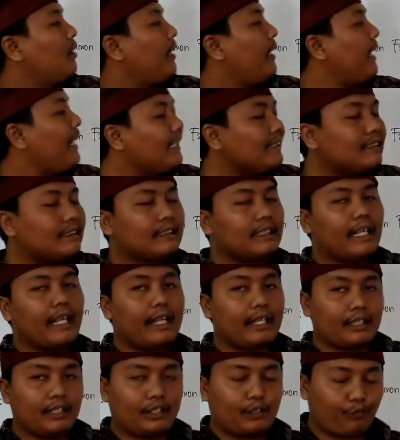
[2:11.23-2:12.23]
8
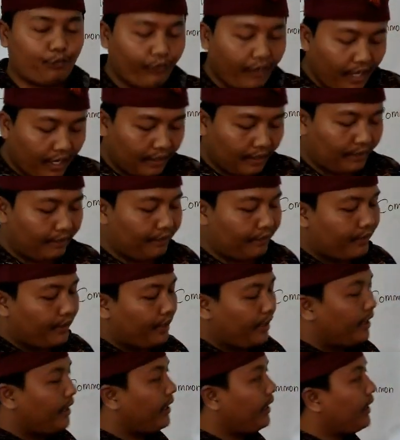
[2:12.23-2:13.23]
and
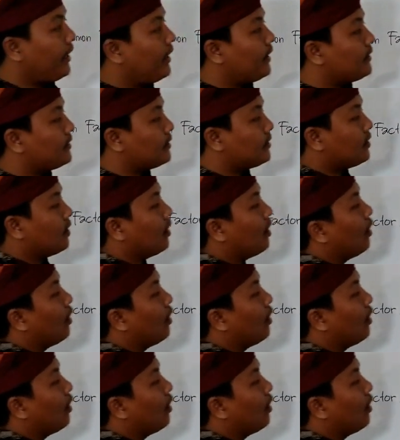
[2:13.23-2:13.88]
12 is